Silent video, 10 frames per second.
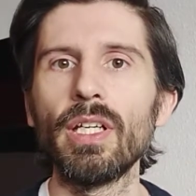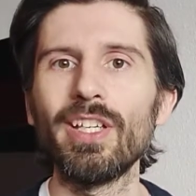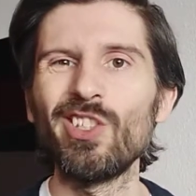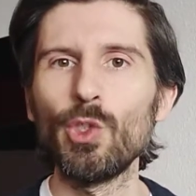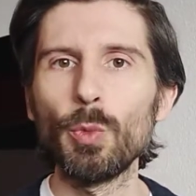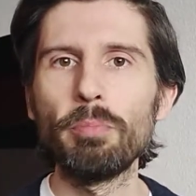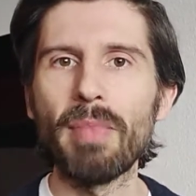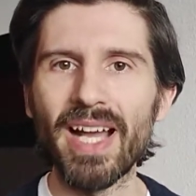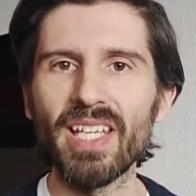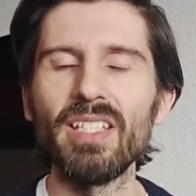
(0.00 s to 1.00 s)
you
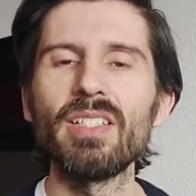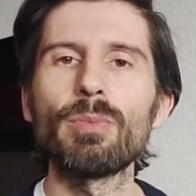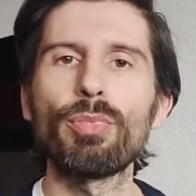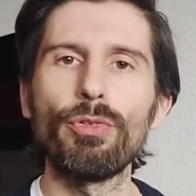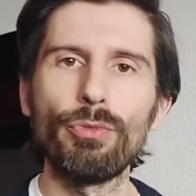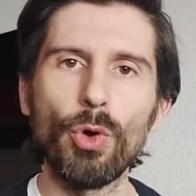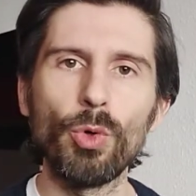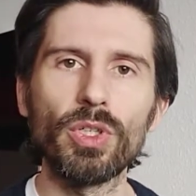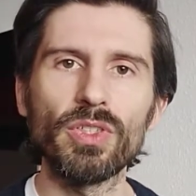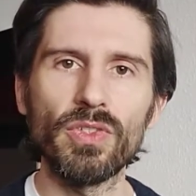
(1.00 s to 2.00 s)
might
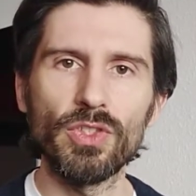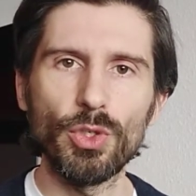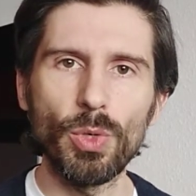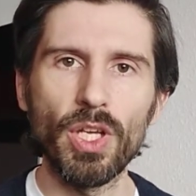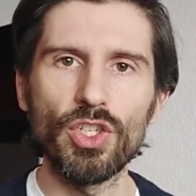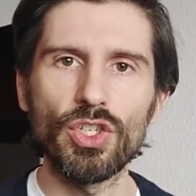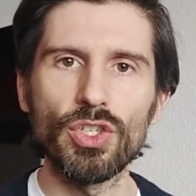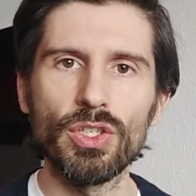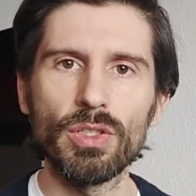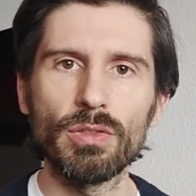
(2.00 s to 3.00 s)
provoke a
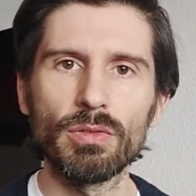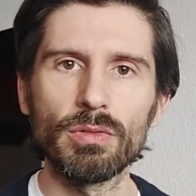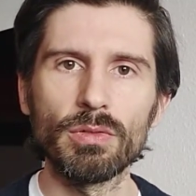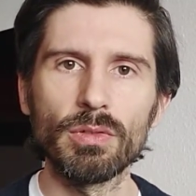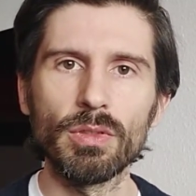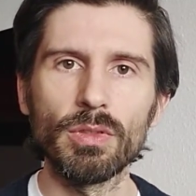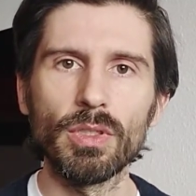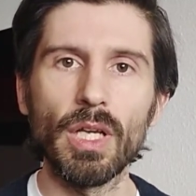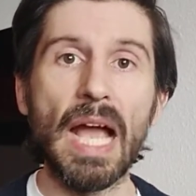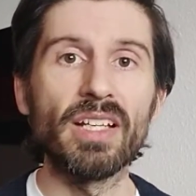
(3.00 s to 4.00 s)
situation
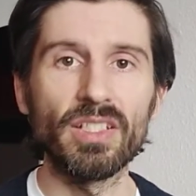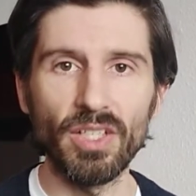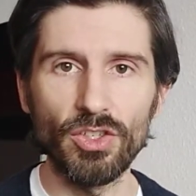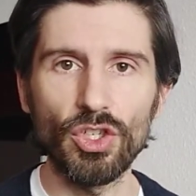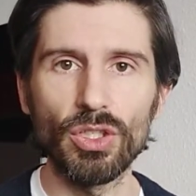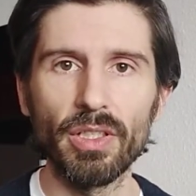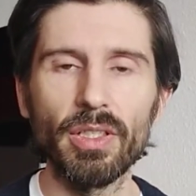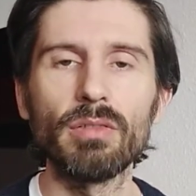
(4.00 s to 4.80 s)
unintentionally.